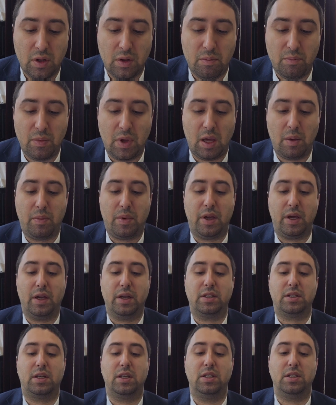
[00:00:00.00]
maybe
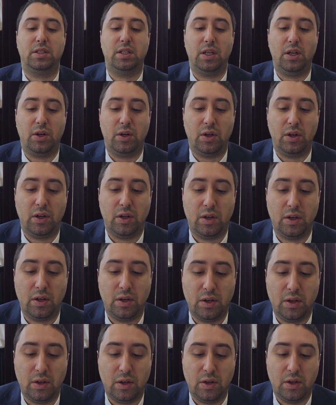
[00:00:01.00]
it's considered
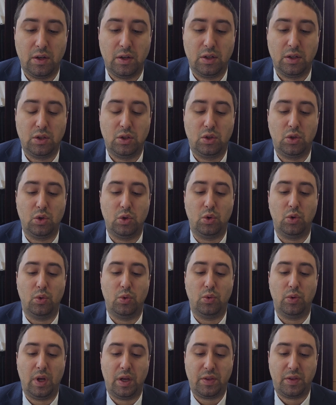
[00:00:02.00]

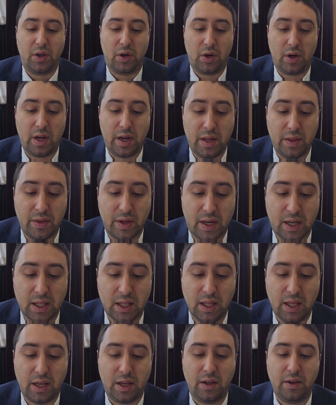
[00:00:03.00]
that they're in the
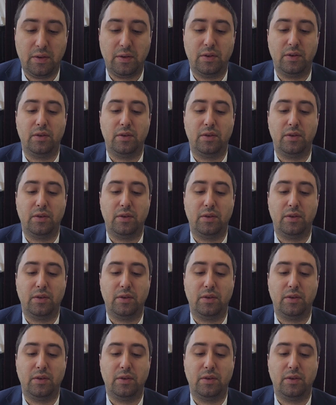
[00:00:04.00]
kli,